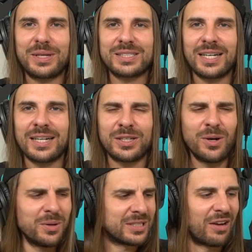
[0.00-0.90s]
He's like, you
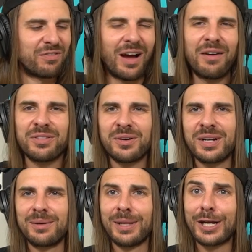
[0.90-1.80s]
know, it's at
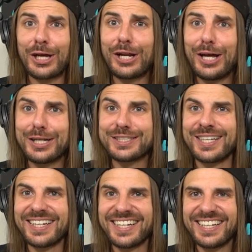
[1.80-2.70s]
5:30. I'm like, it is.
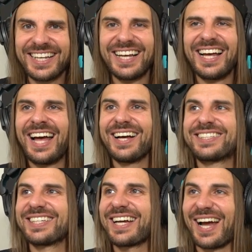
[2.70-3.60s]
I
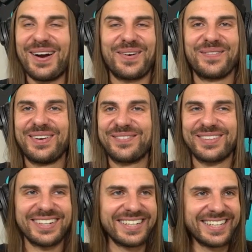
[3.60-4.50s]
was like, I don't
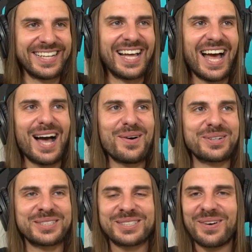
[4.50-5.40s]
remember. I would
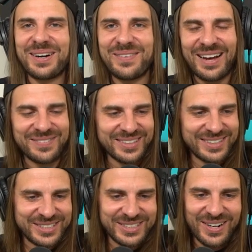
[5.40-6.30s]
have showed up after
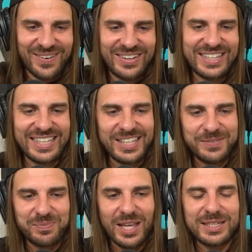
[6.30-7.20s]
the show.
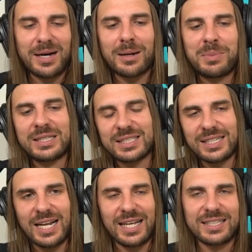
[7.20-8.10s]
Doug
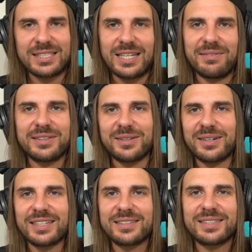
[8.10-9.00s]
Benson had the
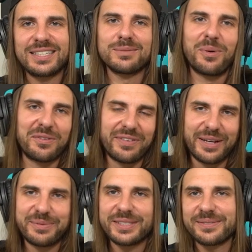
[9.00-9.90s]
7:30. He's more
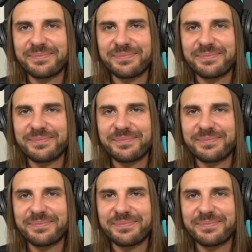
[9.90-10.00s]
famous.